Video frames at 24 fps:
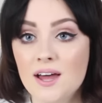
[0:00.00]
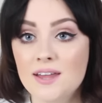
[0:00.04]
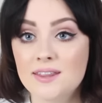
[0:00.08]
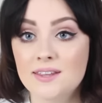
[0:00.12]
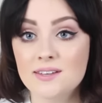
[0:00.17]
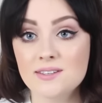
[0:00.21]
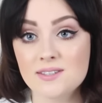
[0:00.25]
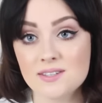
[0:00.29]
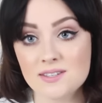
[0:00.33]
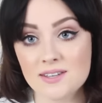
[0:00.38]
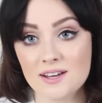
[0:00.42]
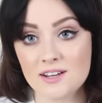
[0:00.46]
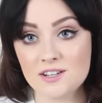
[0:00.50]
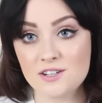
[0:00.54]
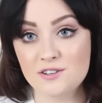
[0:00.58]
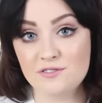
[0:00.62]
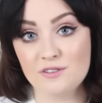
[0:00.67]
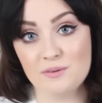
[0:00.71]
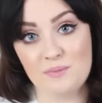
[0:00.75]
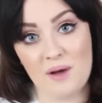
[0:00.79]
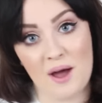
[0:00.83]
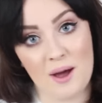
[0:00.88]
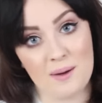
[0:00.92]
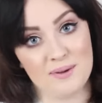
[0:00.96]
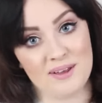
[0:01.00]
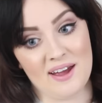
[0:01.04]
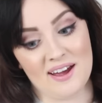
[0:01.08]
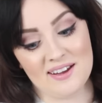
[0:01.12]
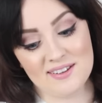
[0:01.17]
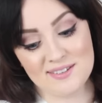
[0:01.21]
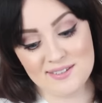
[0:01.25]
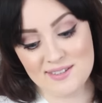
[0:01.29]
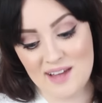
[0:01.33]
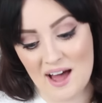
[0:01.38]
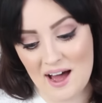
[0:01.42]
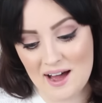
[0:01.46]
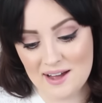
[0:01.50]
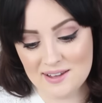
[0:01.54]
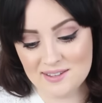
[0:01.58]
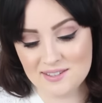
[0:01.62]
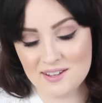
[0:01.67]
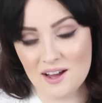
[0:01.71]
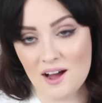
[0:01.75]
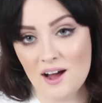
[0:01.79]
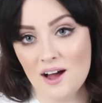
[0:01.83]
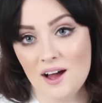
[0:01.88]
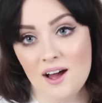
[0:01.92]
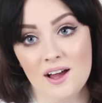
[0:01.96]
This is actually from M and S,
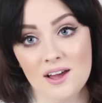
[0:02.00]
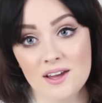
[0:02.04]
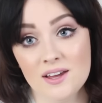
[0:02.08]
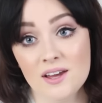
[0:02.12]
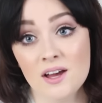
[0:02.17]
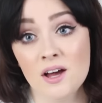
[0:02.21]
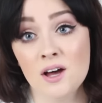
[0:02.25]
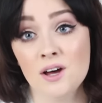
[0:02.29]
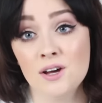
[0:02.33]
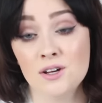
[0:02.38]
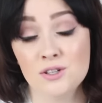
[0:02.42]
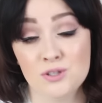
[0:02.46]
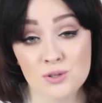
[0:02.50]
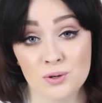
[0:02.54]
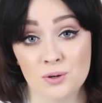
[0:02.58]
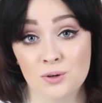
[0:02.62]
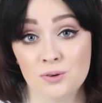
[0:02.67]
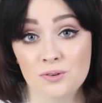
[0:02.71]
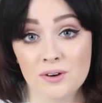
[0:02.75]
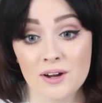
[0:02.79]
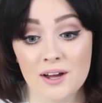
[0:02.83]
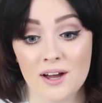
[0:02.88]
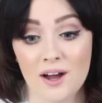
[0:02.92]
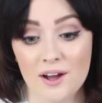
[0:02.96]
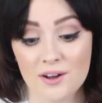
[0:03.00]
and I adore it.